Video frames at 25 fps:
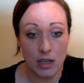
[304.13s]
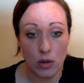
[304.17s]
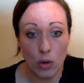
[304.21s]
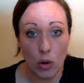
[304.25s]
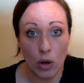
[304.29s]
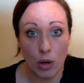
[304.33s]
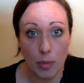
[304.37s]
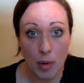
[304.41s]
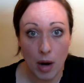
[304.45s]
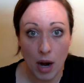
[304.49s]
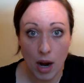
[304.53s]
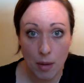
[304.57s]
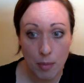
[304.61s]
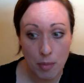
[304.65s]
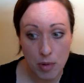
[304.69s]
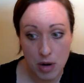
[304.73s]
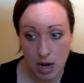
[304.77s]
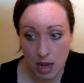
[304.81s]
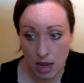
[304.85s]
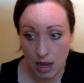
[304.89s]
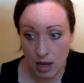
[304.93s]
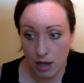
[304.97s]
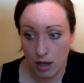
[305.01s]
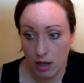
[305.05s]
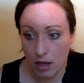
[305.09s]
your
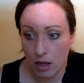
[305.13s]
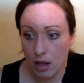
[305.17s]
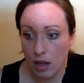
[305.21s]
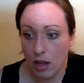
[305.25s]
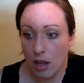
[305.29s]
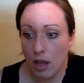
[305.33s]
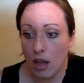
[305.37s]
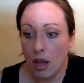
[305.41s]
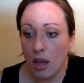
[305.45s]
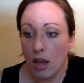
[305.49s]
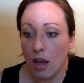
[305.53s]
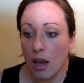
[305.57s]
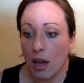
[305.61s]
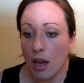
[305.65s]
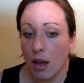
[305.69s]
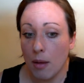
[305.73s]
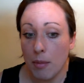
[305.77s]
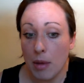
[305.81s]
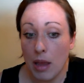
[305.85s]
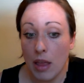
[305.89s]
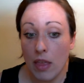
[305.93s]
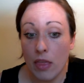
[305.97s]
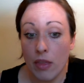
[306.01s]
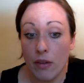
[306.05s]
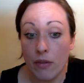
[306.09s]
property.
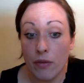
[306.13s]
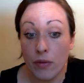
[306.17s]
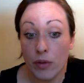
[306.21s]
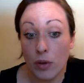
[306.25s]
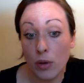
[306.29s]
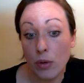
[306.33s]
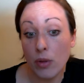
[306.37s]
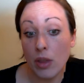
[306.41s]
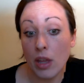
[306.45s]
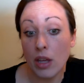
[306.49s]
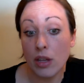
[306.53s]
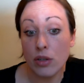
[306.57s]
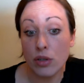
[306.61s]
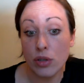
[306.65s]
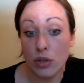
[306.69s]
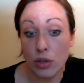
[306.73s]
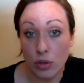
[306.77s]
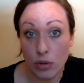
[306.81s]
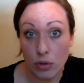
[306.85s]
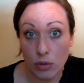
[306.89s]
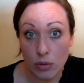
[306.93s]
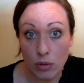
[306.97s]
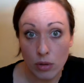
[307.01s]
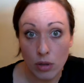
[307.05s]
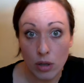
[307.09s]
And the few that
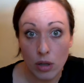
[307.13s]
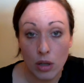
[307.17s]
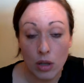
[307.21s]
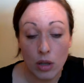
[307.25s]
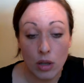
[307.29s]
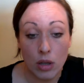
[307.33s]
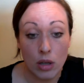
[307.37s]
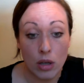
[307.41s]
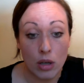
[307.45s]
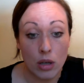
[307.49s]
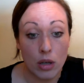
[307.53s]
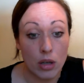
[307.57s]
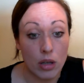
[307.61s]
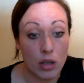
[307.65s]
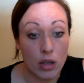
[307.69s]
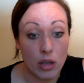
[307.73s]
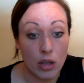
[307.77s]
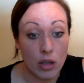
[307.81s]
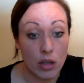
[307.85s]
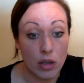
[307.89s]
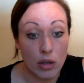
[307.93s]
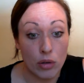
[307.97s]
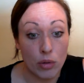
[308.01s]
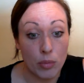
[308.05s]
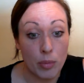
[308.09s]
do,
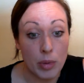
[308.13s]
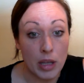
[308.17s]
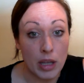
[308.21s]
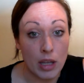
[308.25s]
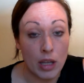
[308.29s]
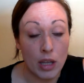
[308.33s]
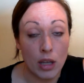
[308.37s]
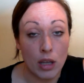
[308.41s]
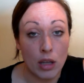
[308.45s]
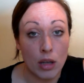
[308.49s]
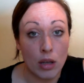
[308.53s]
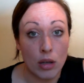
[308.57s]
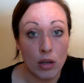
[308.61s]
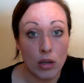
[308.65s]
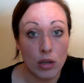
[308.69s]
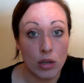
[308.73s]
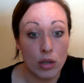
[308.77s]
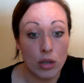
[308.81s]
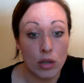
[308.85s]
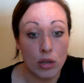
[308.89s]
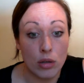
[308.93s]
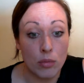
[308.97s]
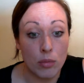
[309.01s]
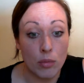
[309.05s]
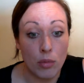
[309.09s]
it'll be
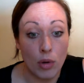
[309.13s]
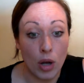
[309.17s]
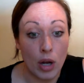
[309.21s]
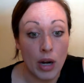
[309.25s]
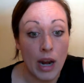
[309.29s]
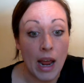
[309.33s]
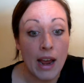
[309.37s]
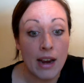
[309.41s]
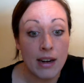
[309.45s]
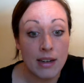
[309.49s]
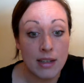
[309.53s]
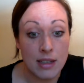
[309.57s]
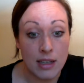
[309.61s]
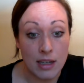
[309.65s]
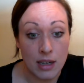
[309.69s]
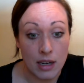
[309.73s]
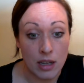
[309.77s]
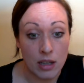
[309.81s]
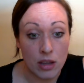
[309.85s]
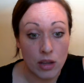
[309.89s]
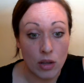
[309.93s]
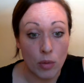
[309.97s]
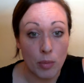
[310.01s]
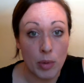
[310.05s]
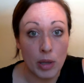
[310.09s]
on
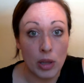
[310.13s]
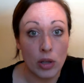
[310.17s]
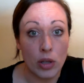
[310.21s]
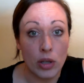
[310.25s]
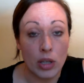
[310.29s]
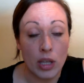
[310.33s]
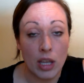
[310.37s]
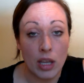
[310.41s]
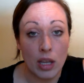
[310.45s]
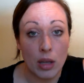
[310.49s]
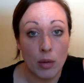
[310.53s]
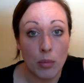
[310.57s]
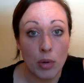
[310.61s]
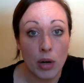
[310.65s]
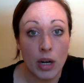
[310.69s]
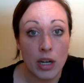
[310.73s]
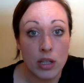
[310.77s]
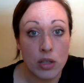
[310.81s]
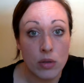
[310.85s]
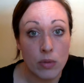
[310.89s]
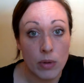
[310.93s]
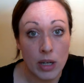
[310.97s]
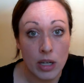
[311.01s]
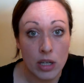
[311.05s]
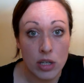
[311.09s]
accident. They'll be looking in
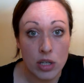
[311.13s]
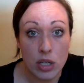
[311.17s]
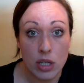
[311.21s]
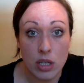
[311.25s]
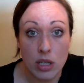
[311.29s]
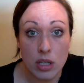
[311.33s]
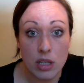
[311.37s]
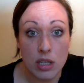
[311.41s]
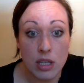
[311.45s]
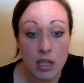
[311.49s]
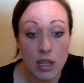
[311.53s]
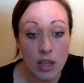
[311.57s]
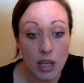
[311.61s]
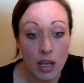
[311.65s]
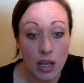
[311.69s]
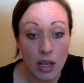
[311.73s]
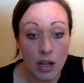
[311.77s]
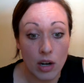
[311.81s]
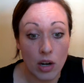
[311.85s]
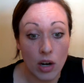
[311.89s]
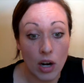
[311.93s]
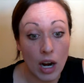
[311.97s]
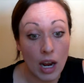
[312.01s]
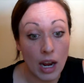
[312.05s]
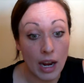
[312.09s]
price ranges that
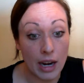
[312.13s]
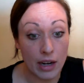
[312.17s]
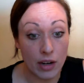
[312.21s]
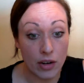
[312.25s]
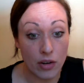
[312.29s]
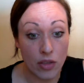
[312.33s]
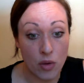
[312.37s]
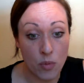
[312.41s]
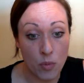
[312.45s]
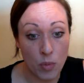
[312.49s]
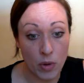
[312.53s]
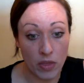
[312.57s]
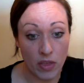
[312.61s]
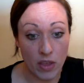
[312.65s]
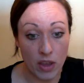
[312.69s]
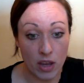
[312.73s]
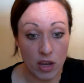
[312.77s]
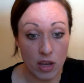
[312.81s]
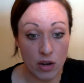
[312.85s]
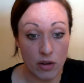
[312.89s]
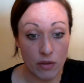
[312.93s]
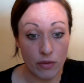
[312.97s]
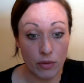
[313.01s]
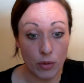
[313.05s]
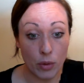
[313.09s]
are higher than what they
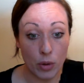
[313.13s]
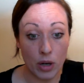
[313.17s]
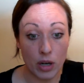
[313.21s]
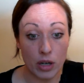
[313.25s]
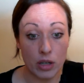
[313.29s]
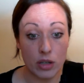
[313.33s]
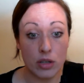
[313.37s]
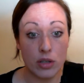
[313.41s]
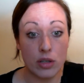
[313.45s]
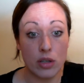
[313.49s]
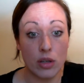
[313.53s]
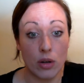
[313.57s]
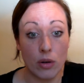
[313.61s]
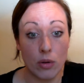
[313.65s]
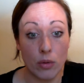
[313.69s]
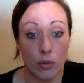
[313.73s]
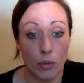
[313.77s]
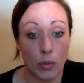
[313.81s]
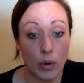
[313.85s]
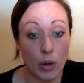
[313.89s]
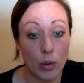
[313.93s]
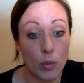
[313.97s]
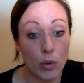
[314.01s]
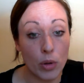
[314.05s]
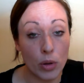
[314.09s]
can afford. So
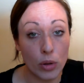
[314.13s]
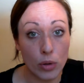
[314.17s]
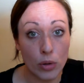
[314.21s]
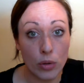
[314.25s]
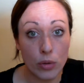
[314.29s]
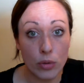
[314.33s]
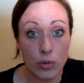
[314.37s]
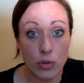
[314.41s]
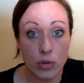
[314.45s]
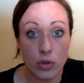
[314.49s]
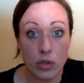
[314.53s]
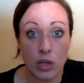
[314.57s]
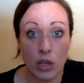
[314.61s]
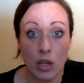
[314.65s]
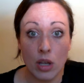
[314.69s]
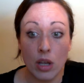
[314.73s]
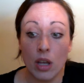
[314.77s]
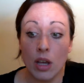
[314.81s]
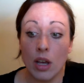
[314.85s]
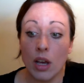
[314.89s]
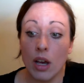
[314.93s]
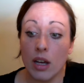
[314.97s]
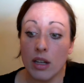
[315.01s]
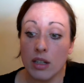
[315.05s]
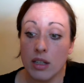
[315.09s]
we will lose
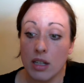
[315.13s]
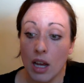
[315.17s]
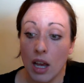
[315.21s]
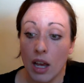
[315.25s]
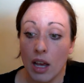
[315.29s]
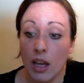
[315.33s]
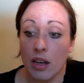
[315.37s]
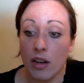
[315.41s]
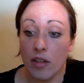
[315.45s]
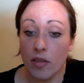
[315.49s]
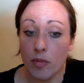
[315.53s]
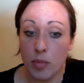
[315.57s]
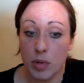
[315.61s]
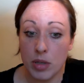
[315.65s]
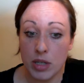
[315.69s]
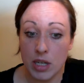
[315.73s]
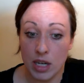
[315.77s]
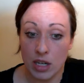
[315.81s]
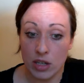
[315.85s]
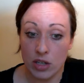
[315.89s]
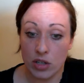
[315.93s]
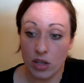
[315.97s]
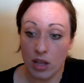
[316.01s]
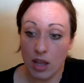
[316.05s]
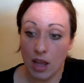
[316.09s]
a ton of
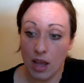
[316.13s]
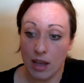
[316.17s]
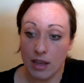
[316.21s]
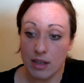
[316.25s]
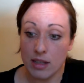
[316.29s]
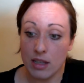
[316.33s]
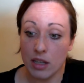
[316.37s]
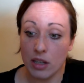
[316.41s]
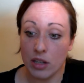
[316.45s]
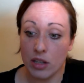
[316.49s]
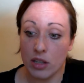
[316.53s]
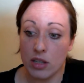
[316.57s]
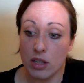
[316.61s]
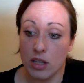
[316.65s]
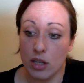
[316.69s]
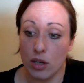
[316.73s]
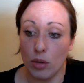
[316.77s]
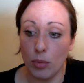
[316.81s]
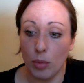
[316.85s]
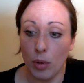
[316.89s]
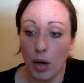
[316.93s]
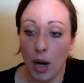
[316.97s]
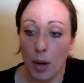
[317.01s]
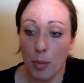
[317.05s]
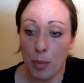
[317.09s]
potential eyes that could see your
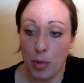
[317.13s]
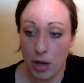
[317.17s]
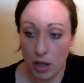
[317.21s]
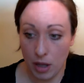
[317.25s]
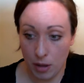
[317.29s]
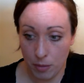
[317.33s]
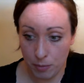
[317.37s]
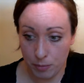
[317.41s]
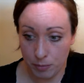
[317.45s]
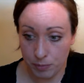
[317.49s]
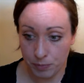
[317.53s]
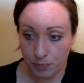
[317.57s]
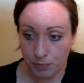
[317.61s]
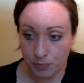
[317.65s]
property.